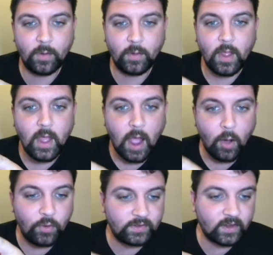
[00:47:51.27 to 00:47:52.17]
Yes. I
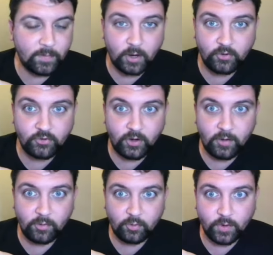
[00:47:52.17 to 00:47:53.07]
want to talk about Christian Gray
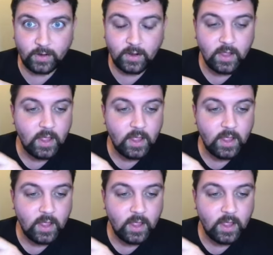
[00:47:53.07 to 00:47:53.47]
real quick.